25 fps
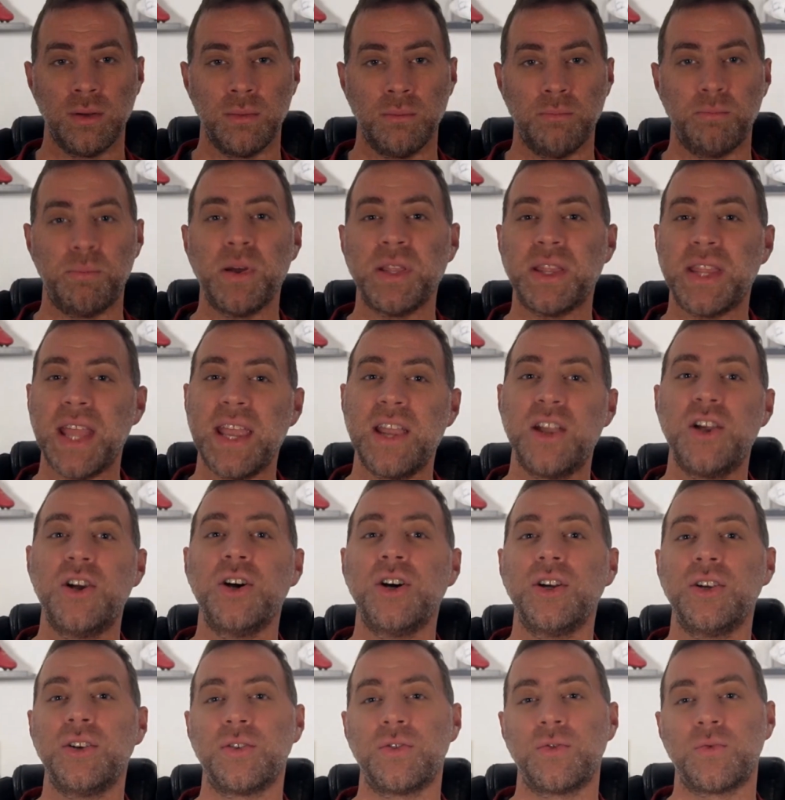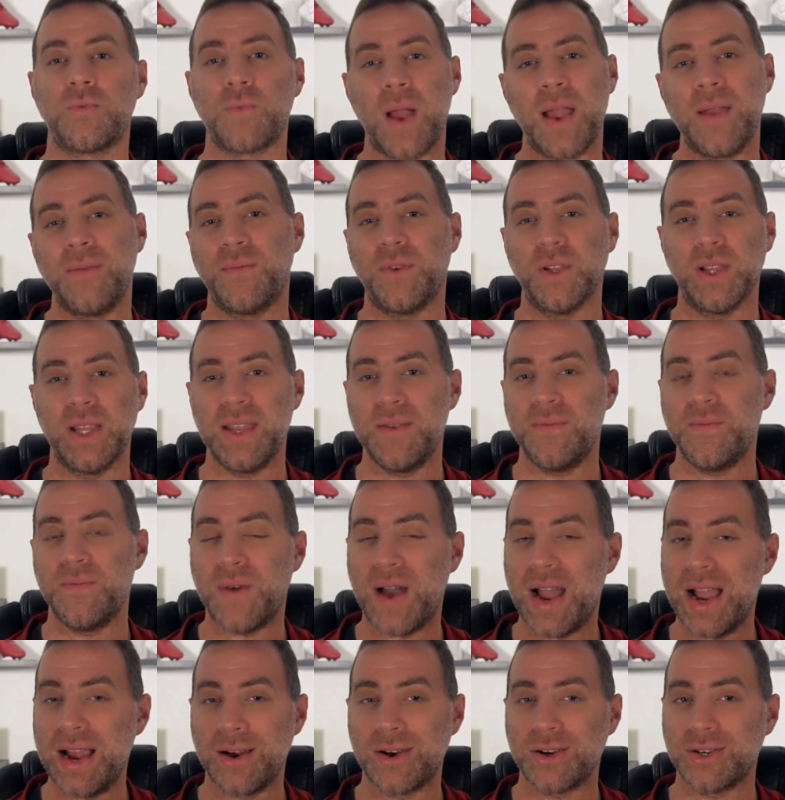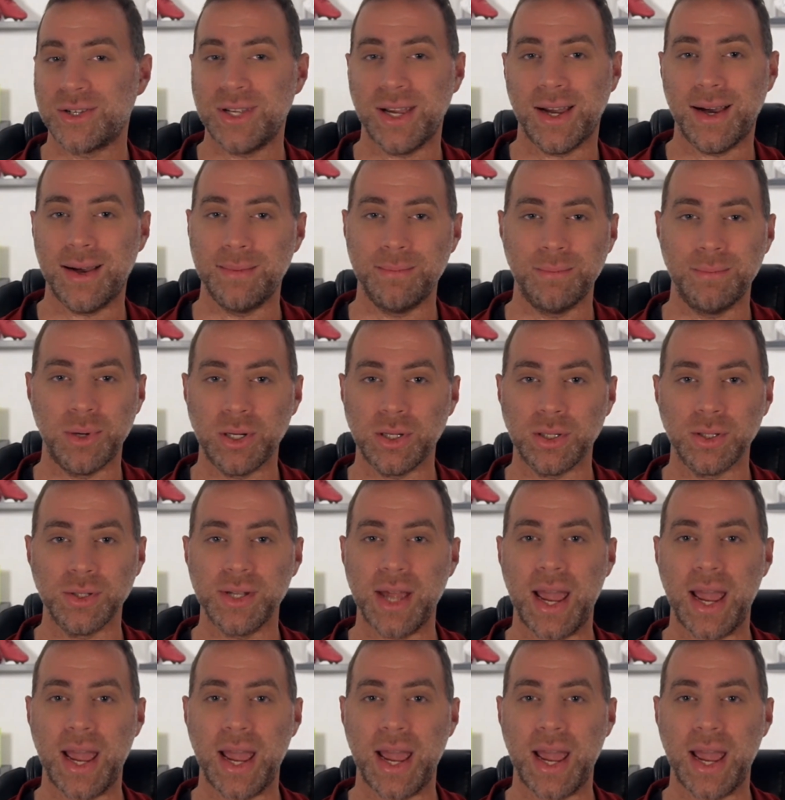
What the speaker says: but they couldn't rightfully fire Todd Bowles